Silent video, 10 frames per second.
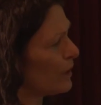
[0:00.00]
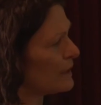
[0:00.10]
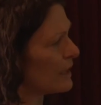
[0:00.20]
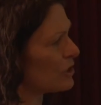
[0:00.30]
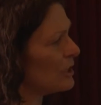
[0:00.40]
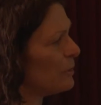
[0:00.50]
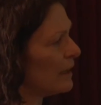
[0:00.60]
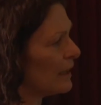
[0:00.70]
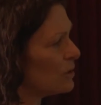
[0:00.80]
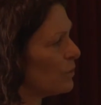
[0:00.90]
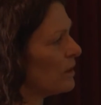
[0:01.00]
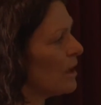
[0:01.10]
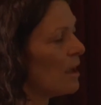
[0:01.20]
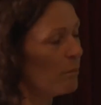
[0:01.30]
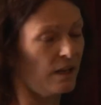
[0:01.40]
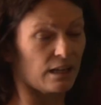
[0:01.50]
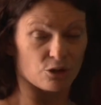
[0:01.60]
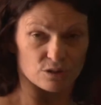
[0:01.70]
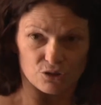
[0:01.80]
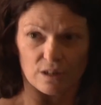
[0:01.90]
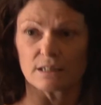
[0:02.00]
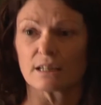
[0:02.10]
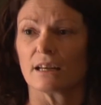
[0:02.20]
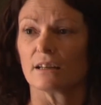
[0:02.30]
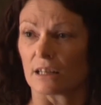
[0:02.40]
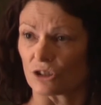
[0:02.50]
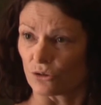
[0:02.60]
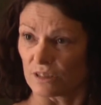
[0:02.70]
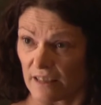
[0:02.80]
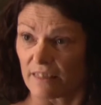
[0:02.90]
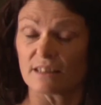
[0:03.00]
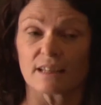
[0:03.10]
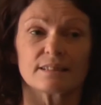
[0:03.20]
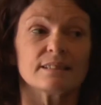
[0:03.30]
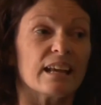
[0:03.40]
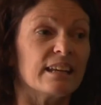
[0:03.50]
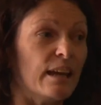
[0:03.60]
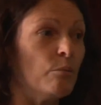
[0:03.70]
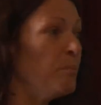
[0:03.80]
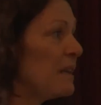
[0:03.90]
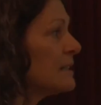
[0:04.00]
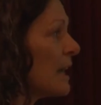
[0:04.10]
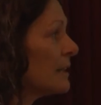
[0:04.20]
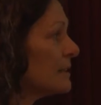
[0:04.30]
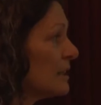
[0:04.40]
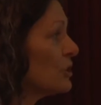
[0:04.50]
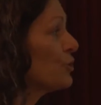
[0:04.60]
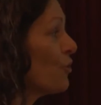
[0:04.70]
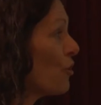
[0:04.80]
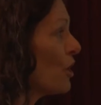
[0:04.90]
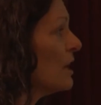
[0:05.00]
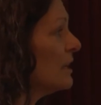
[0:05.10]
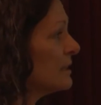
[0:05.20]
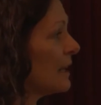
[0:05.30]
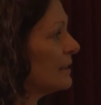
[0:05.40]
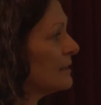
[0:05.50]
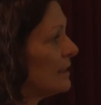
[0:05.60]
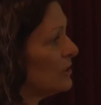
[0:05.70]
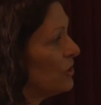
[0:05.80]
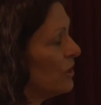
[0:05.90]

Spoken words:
has actually been linked with Medicare Australia data, national death indexes, again, big data sets, strong data sets.